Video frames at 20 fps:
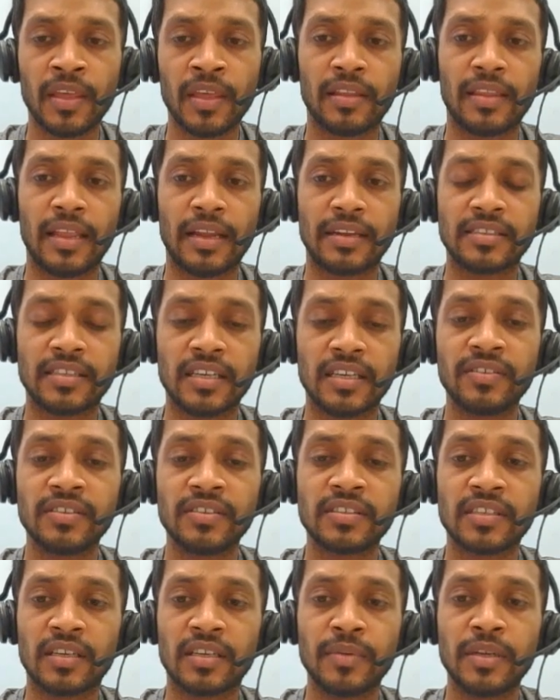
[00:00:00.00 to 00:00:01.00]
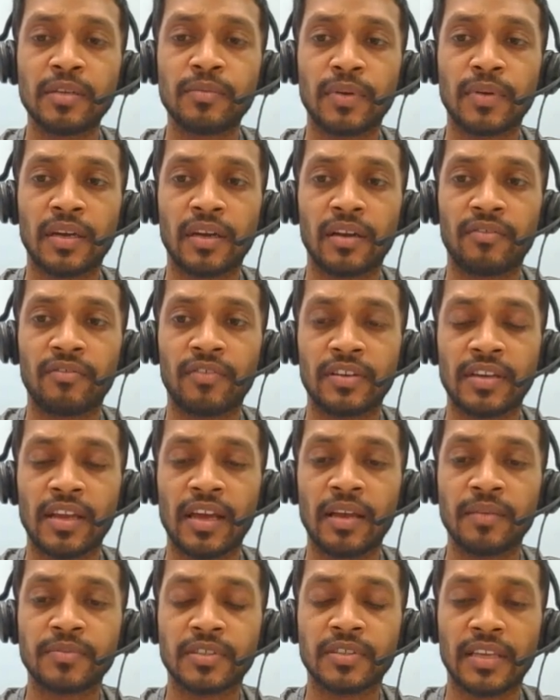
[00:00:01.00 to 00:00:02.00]
that service commitment. When I
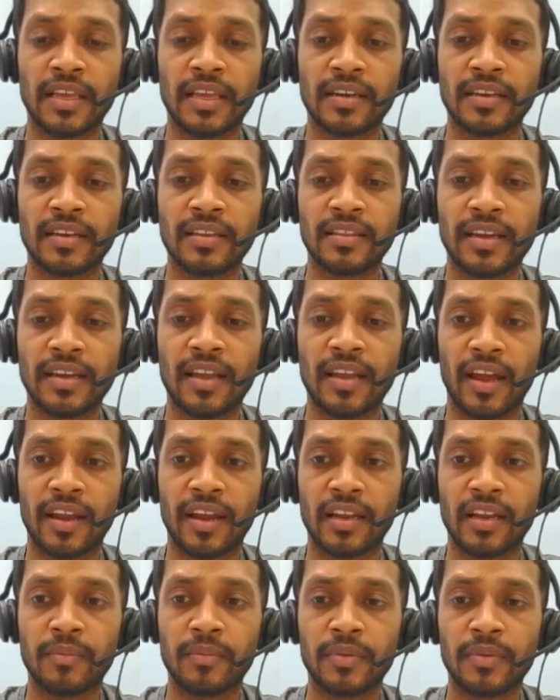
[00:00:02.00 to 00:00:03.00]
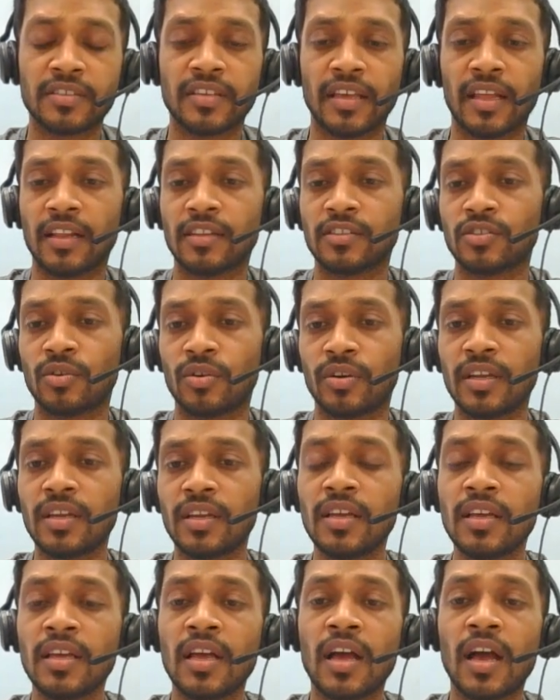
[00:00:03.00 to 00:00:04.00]
am selecting that item in the sales order,
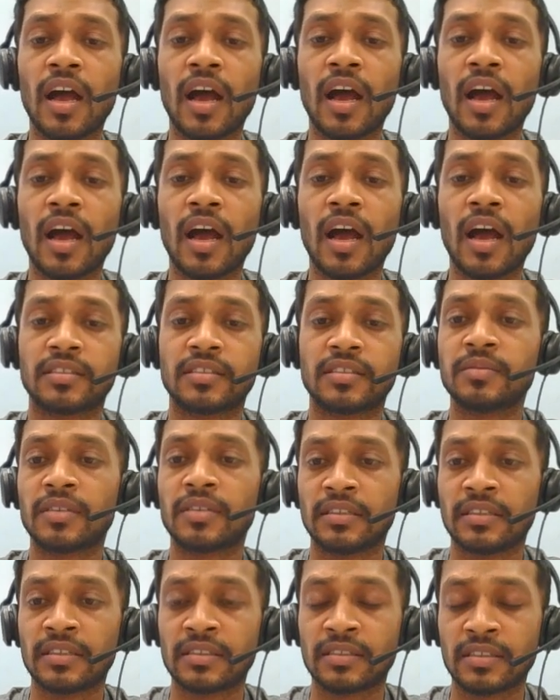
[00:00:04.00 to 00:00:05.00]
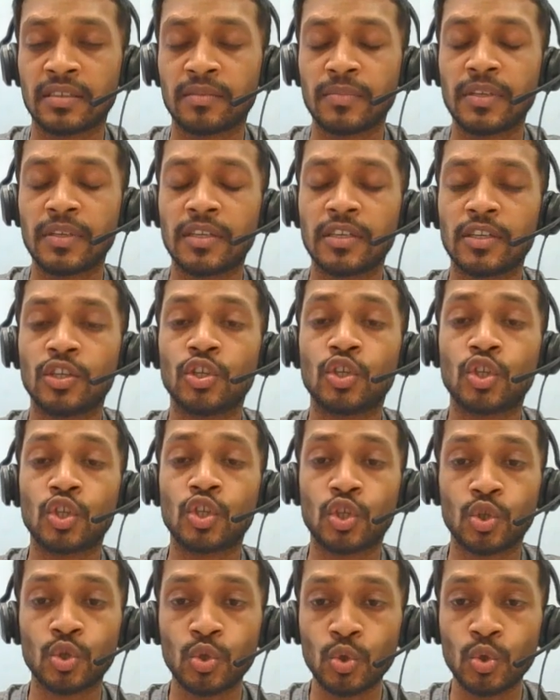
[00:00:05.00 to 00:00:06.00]
system suggested me
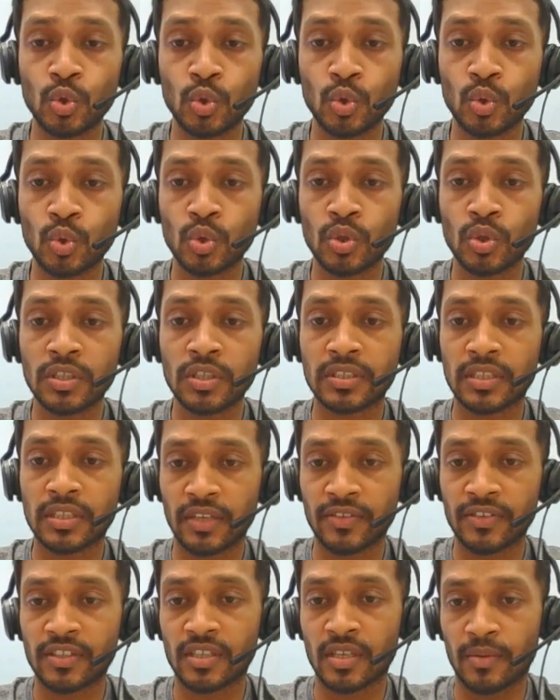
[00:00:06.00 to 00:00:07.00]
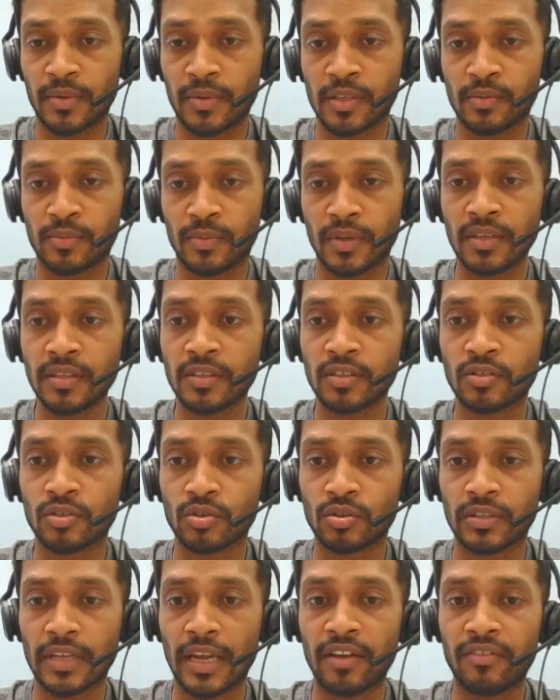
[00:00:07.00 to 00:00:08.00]
two service commitments. So
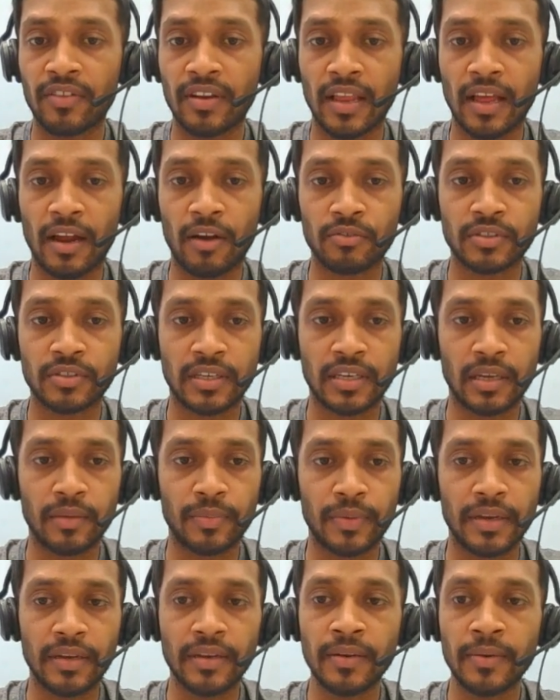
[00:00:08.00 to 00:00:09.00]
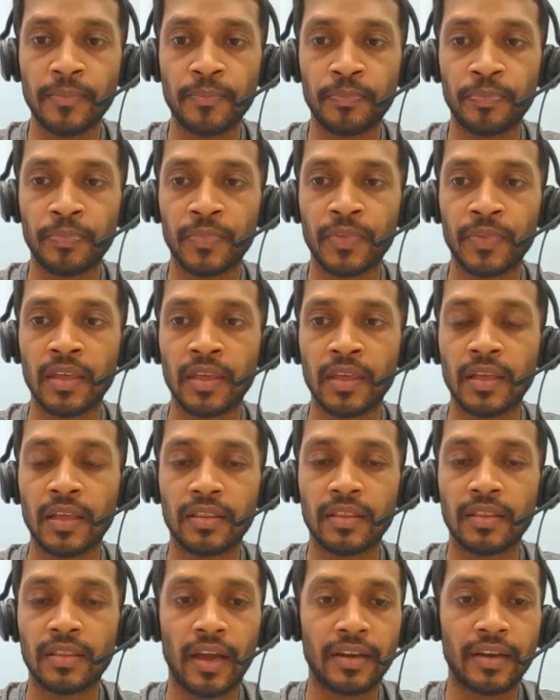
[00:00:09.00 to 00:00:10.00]
that we'll have to set up in
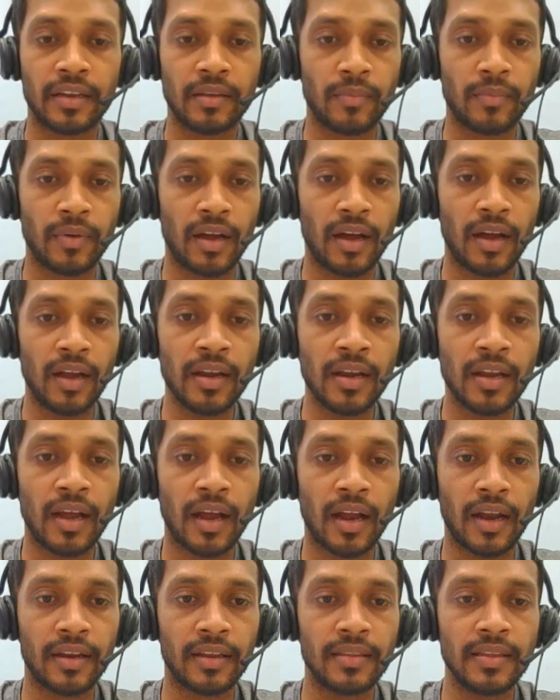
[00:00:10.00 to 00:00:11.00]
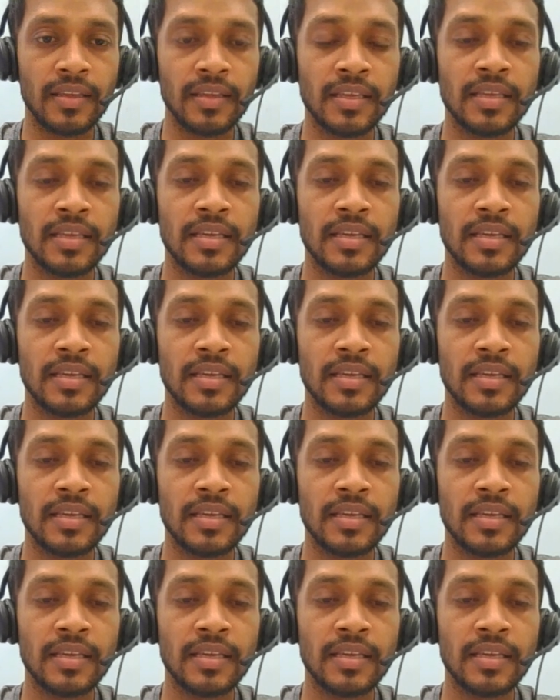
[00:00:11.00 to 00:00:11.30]
the item card under the